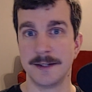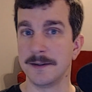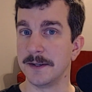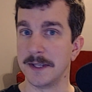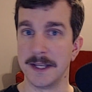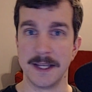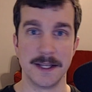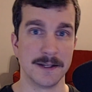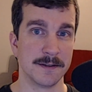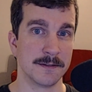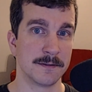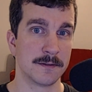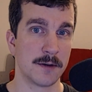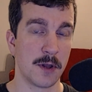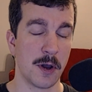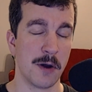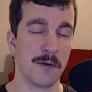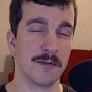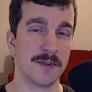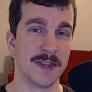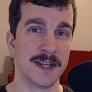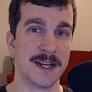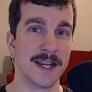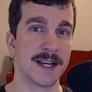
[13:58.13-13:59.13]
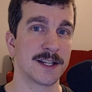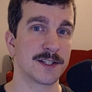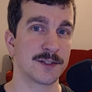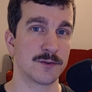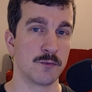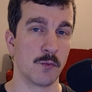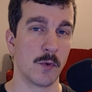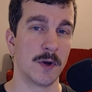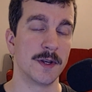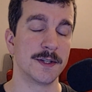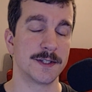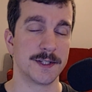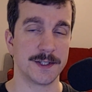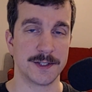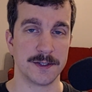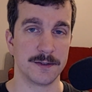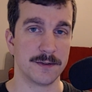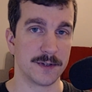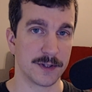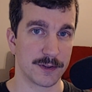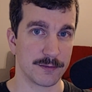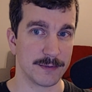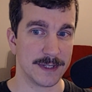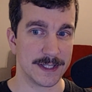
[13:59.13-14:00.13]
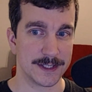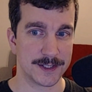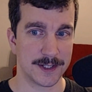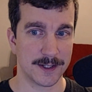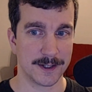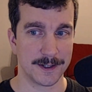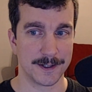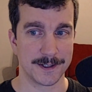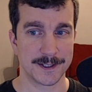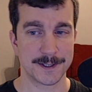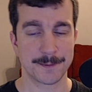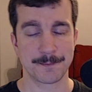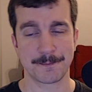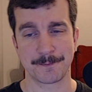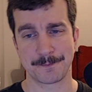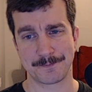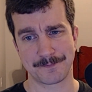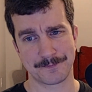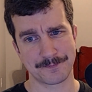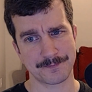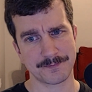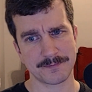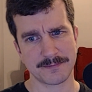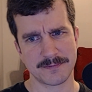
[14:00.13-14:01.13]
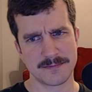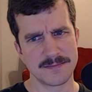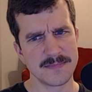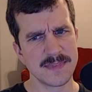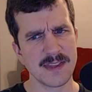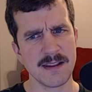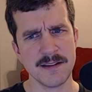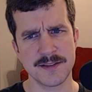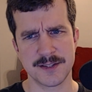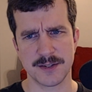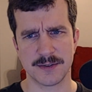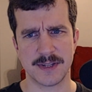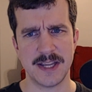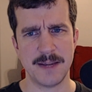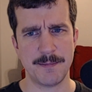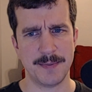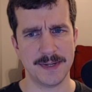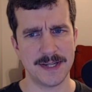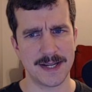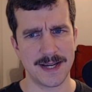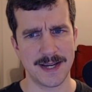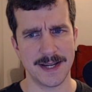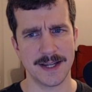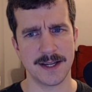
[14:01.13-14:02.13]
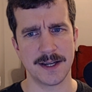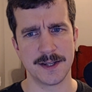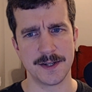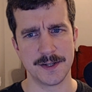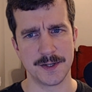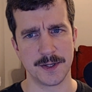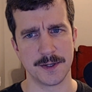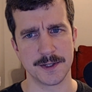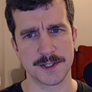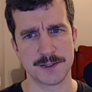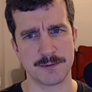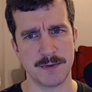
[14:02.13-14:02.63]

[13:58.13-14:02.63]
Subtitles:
in over the next 1 to 2 to 3 turns. So keep an eye on Adult